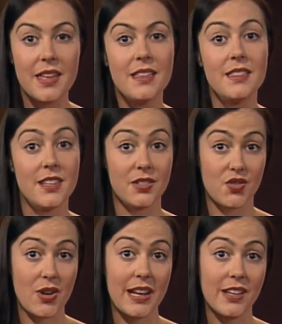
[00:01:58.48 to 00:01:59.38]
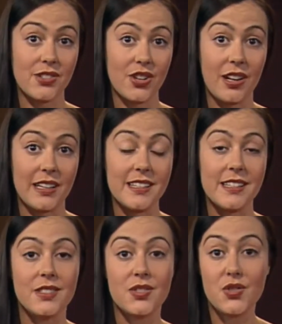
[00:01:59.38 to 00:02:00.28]
The Australian dollar
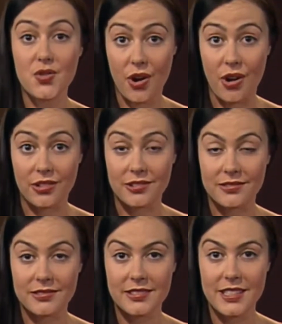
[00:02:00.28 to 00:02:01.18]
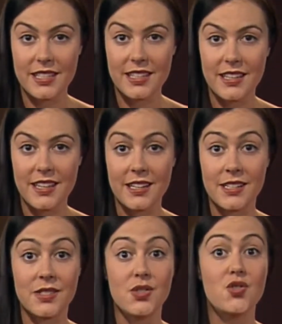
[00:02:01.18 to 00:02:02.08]
is strong. It
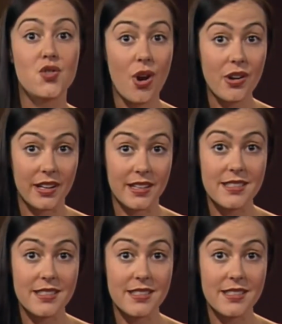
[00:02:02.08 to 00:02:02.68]
is stronger